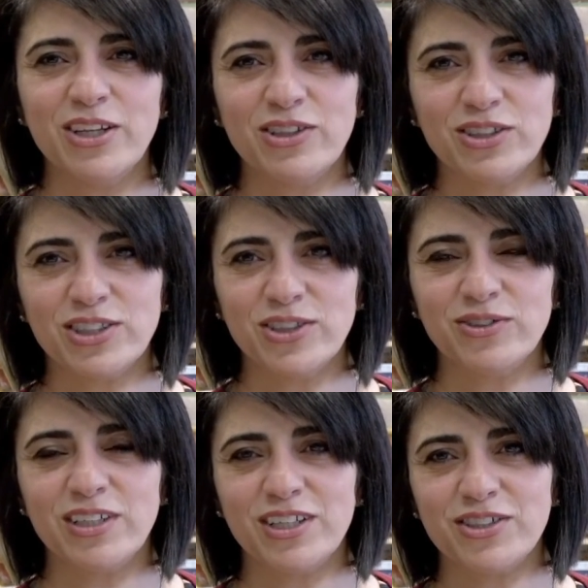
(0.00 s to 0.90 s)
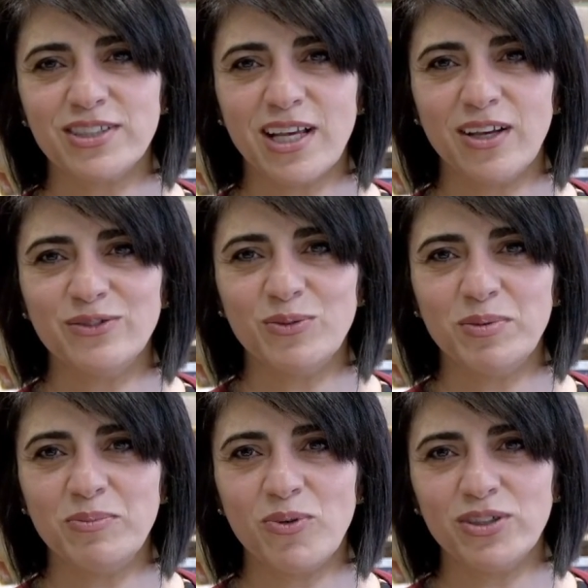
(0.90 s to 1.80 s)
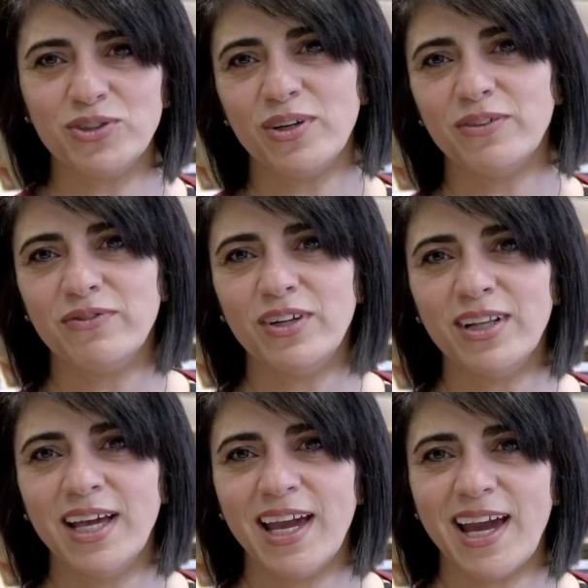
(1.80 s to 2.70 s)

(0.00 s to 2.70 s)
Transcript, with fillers: your children, and yourselves will be more joyful